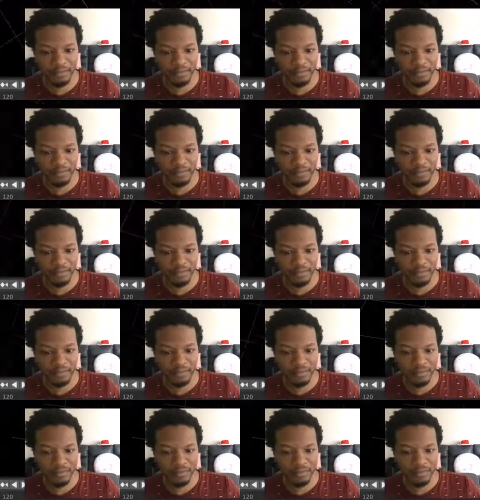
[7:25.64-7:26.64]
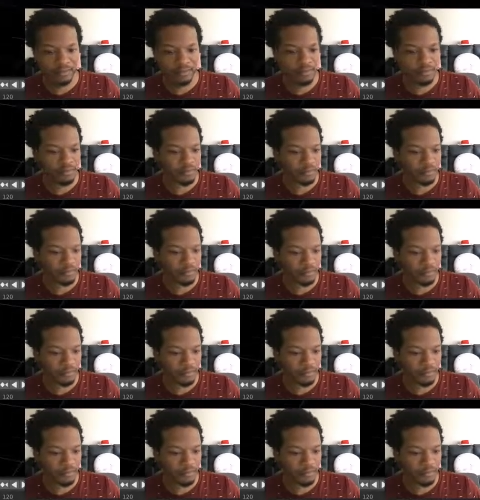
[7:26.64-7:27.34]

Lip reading: No one is speaking in this clip.